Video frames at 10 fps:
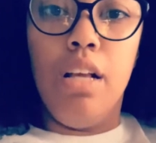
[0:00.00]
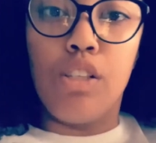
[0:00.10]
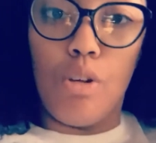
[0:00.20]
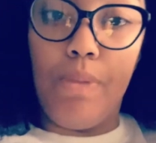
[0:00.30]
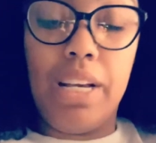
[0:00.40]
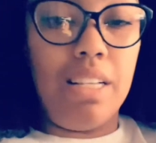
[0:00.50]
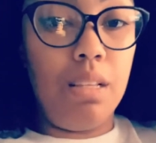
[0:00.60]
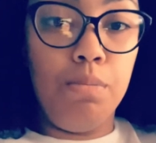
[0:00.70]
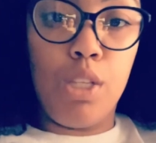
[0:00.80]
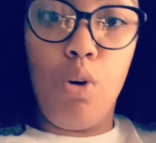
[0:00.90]
So because
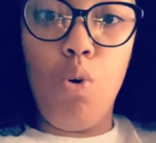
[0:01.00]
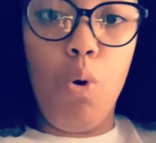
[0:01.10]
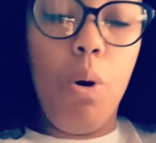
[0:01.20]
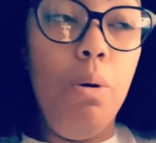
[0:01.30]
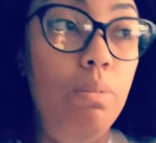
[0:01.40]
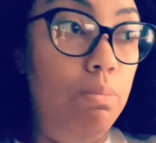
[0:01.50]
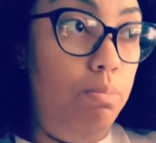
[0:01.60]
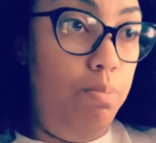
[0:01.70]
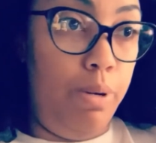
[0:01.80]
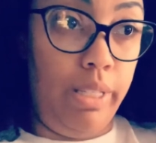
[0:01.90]
I'm so
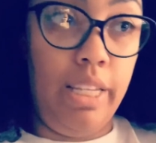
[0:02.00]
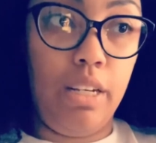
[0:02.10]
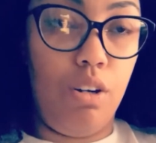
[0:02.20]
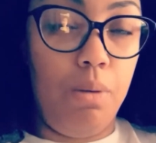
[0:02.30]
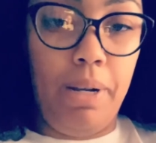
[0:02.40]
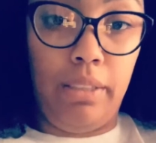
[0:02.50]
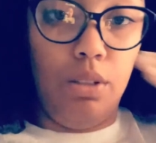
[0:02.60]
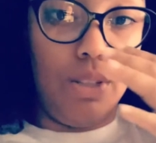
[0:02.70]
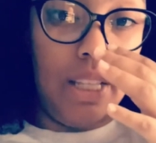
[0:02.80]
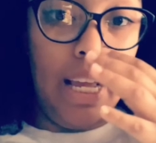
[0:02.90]
particular about
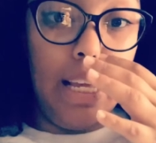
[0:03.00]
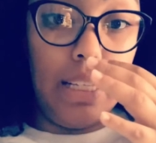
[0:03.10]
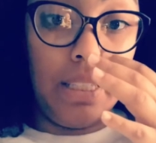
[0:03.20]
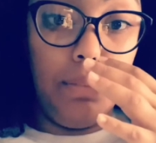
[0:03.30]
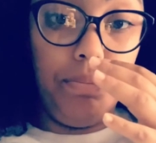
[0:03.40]
those things,